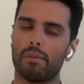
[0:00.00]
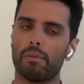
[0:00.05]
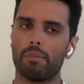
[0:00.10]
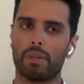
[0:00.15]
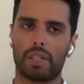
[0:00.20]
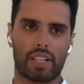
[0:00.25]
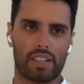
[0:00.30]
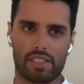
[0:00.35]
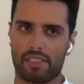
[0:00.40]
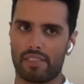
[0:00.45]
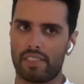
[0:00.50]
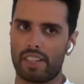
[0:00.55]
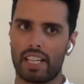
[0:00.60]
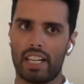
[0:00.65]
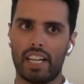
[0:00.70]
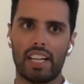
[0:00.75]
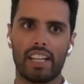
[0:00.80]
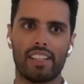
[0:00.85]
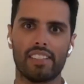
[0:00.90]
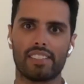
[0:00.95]
Because of
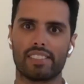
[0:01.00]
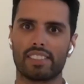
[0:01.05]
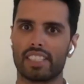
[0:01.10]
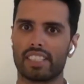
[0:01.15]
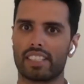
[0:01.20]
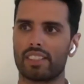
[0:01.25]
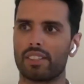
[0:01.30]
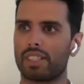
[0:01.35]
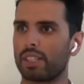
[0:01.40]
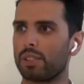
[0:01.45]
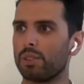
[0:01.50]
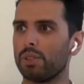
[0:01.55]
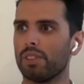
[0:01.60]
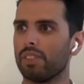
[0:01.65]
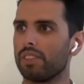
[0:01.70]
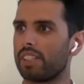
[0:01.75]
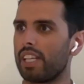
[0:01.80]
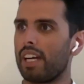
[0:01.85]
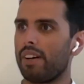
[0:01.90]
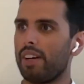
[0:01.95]
AI. It's like, okay,
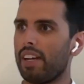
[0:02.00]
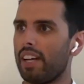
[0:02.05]
cool. Now I